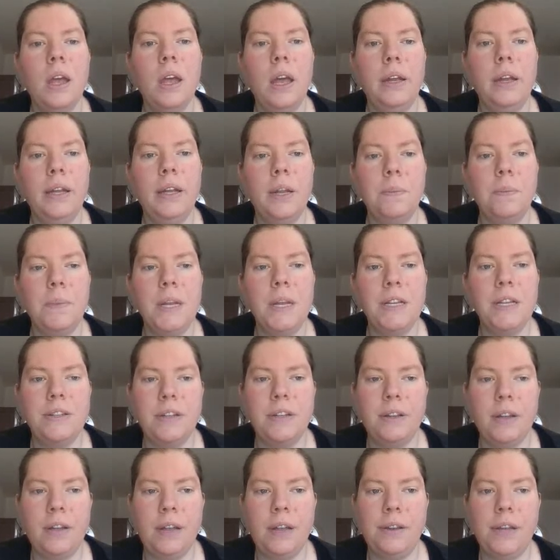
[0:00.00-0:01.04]
and that means
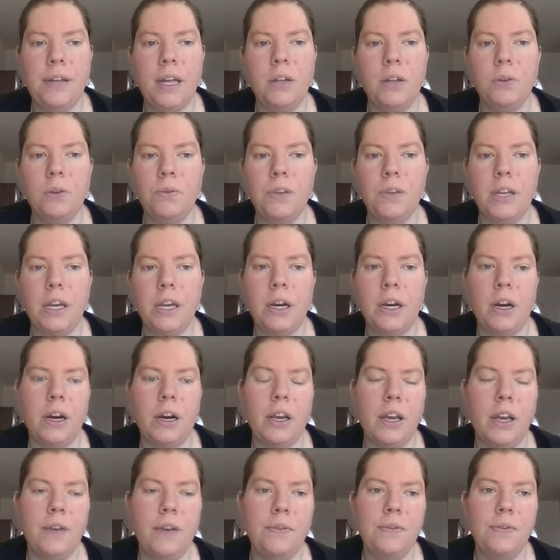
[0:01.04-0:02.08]
that at the end of the year
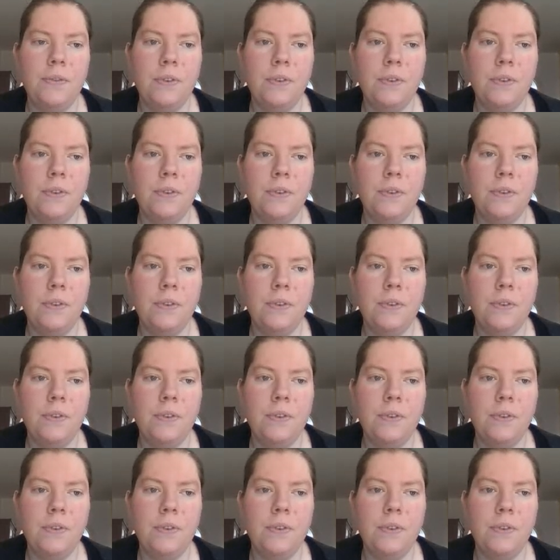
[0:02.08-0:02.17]
I have